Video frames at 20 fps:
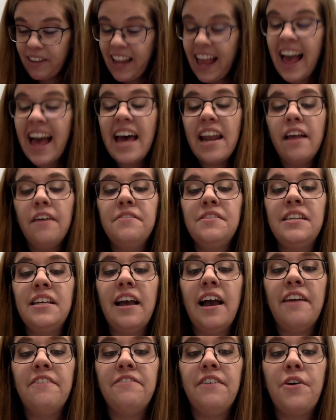at
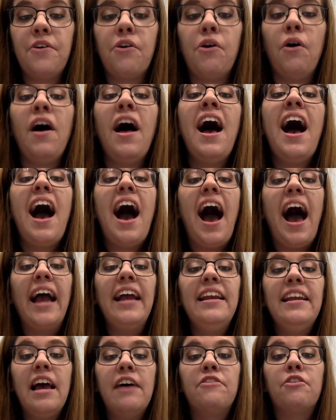FCI Federal, I
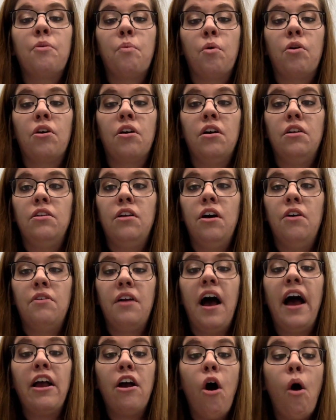never work alone.
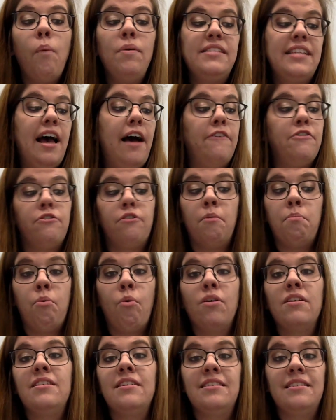I always have to
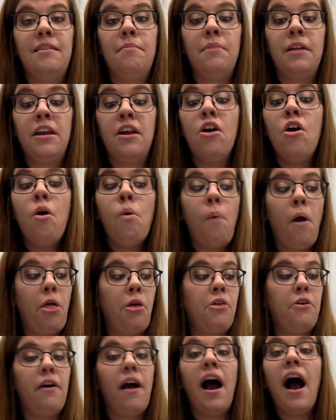report to somebody, whether
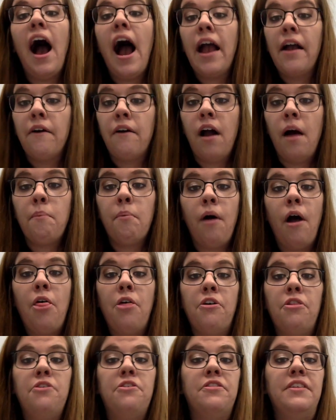they're higher up,
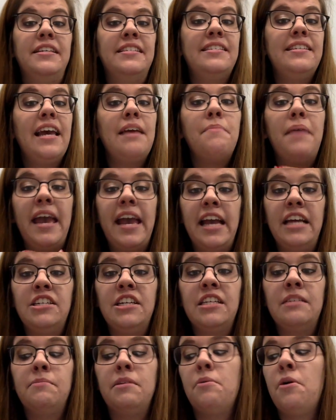whether they're the same age
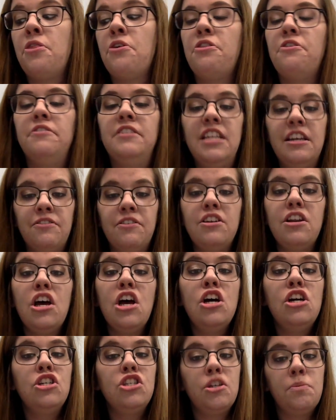as me, whether they're different
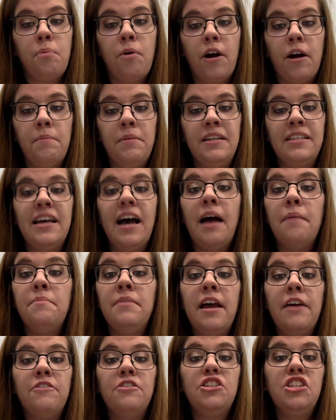departments. I'm
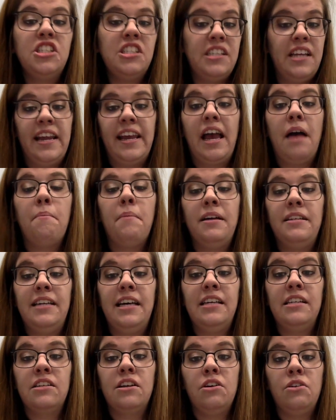never just sitting at my
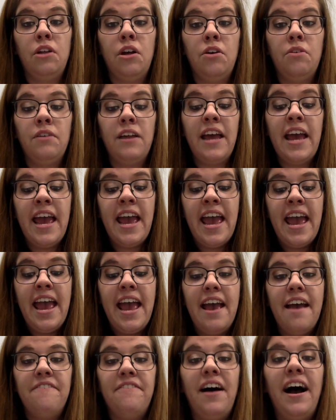desk alone.
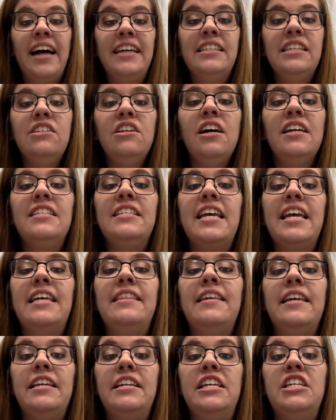If I did not take
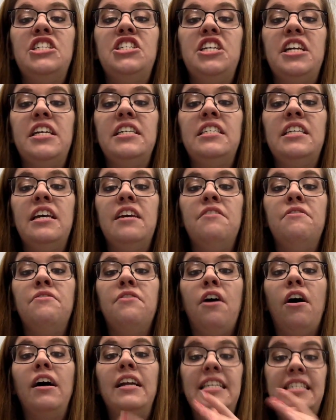the initiative
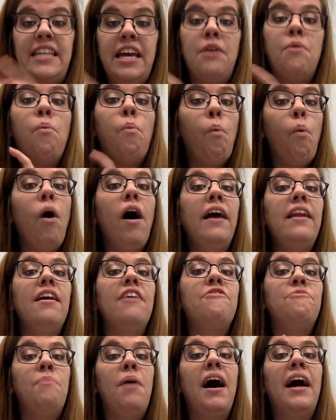on day one
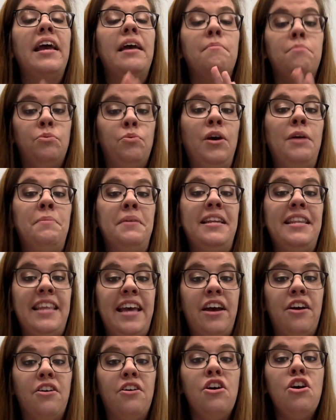of my employment
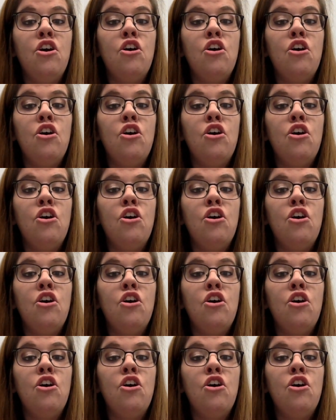there